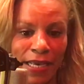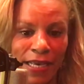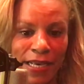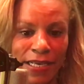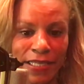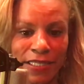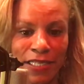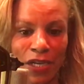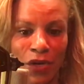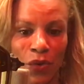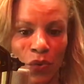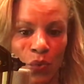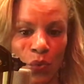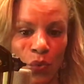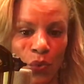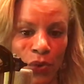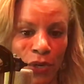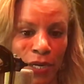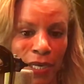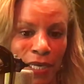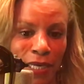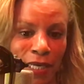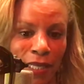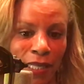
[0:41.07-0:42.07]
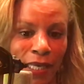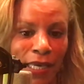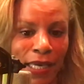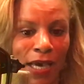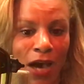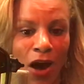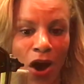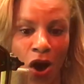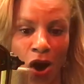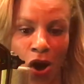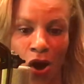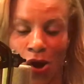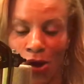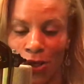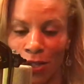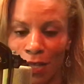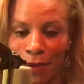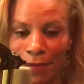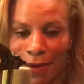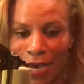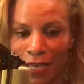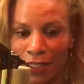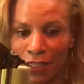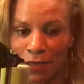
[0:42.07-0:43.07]
Is it really all
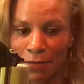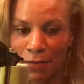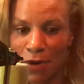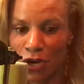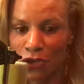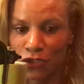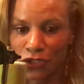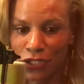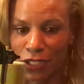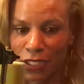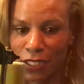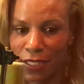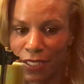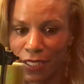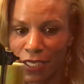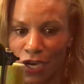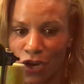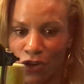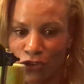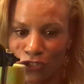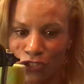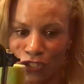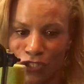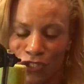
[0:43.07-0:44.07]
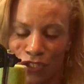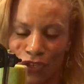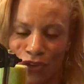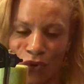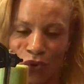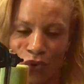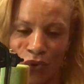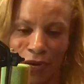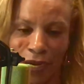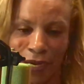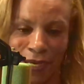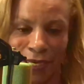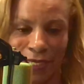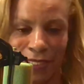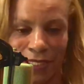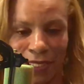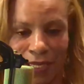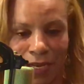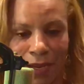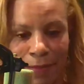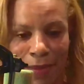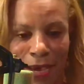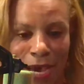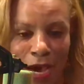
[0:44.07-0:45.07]
about the motion in the ocean, or is
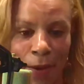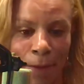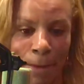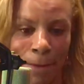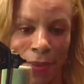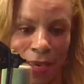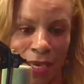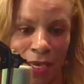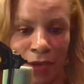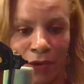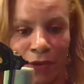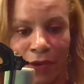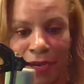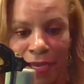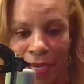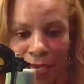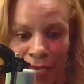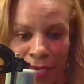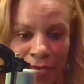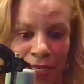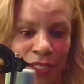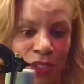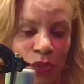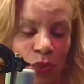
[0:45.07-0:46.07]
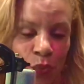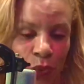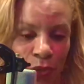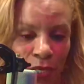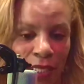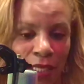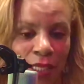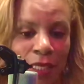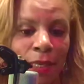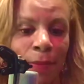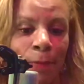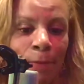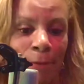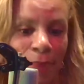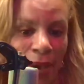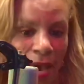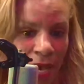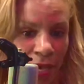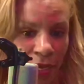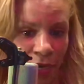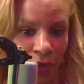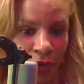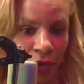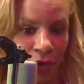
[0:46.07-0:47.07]
it about bigger is really
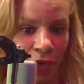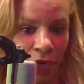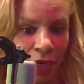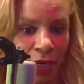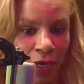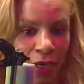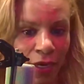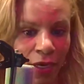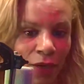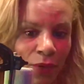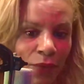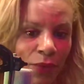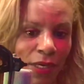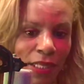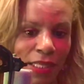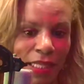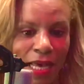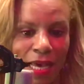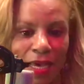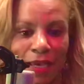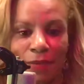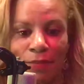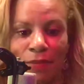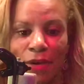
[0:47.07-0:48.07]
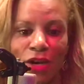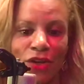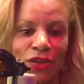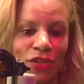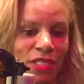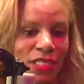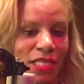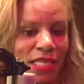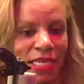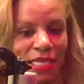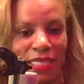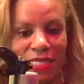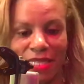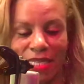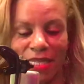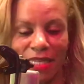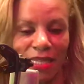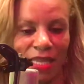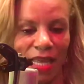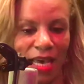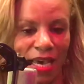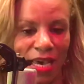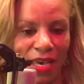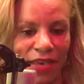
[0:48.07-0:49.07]
better? Well, like most things
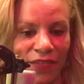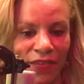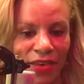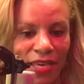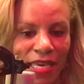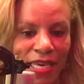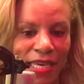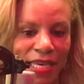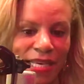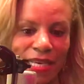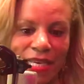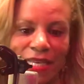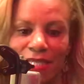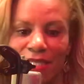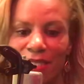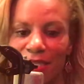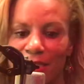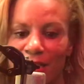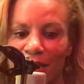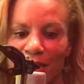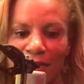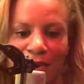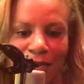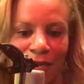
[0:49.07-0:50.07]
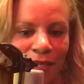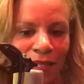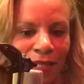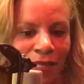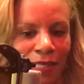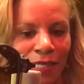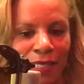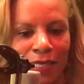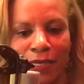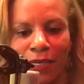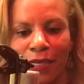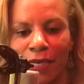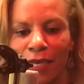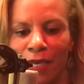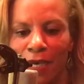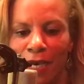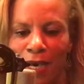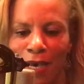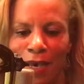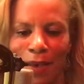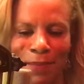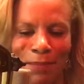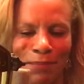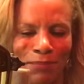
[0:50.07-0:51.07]
in life, it's not a
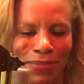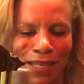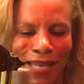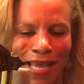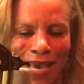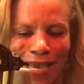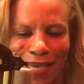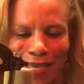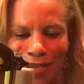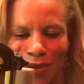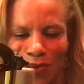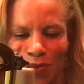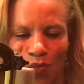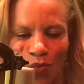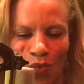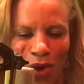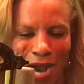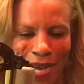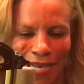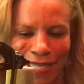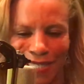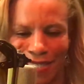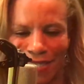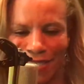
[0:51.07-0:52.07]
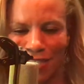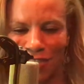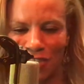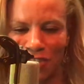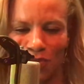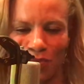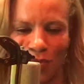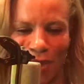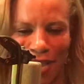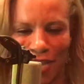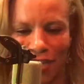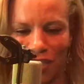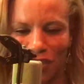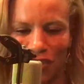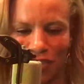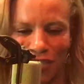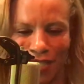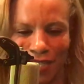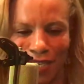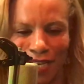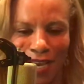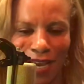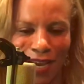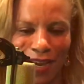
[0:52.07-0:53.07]
clear-cut black and white
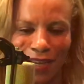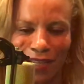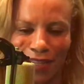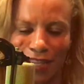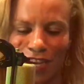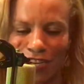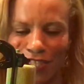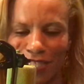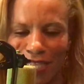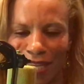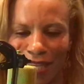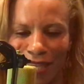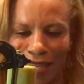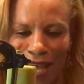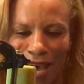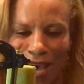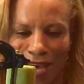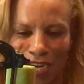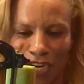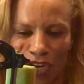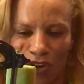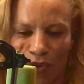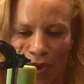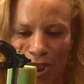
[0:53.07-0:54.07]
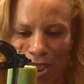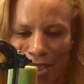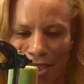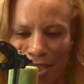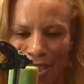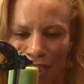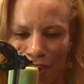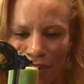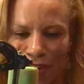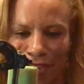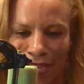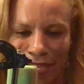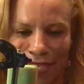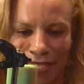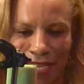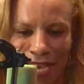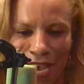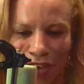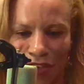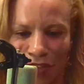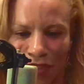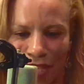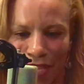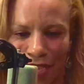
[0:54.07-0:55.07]
situation. There's a lot of gray areas
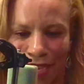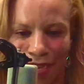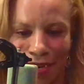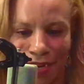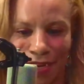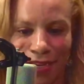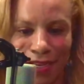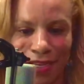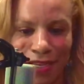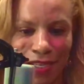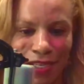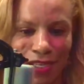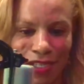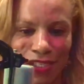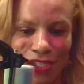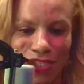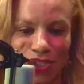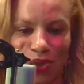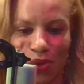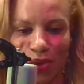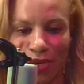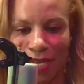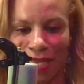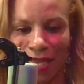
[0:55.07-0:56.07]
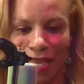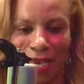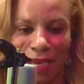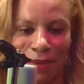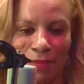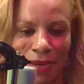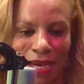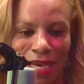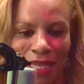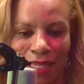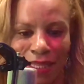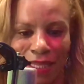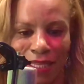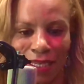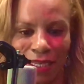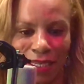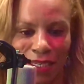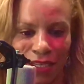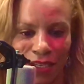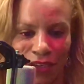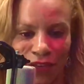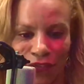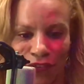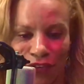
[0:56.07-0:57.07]
out there, sort of like my
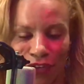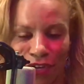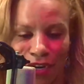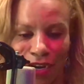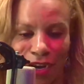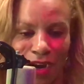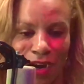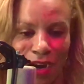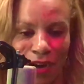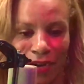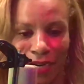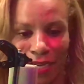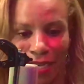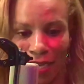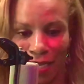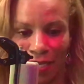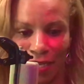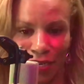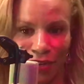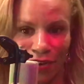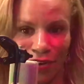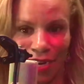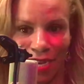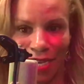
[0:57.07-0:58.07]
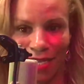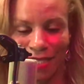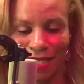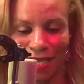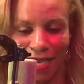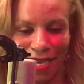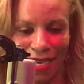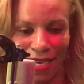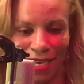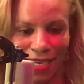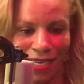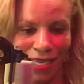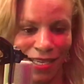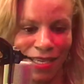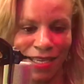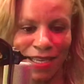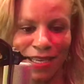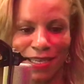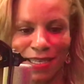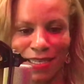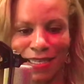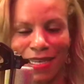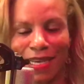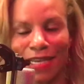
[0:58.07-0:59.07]
love for Ariana Grande.
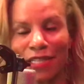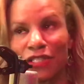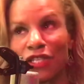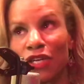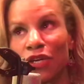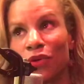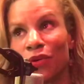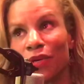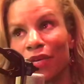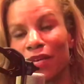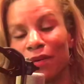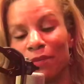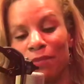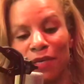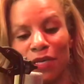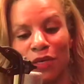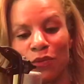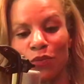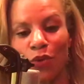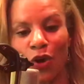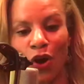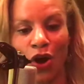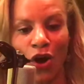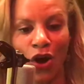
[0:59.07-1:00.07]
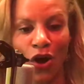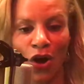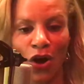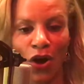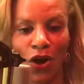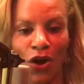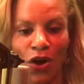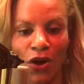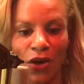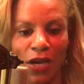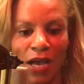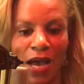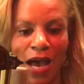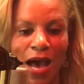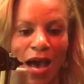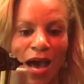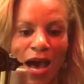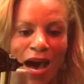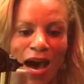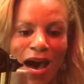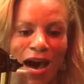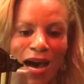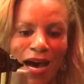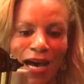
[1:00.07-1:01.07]
Now, don't get me wrong.
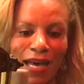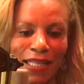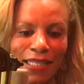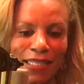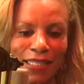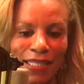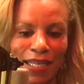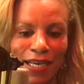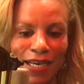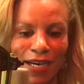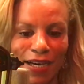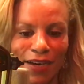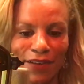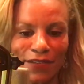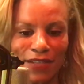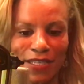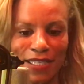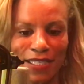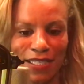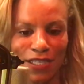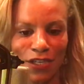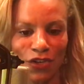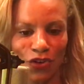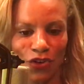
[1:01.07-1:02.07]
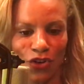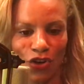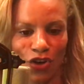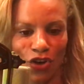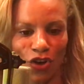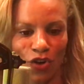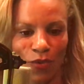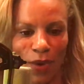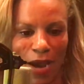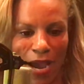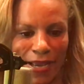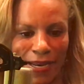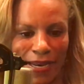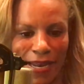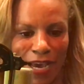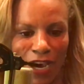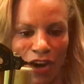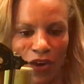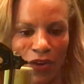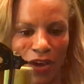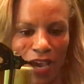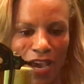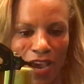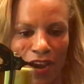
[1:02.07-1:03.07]
I love this little girl right
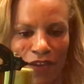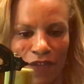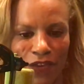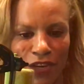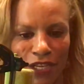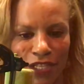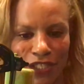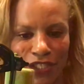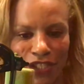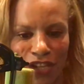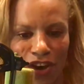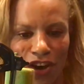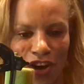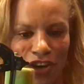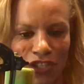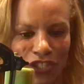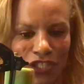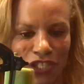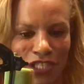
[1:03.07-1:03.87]
now. Every song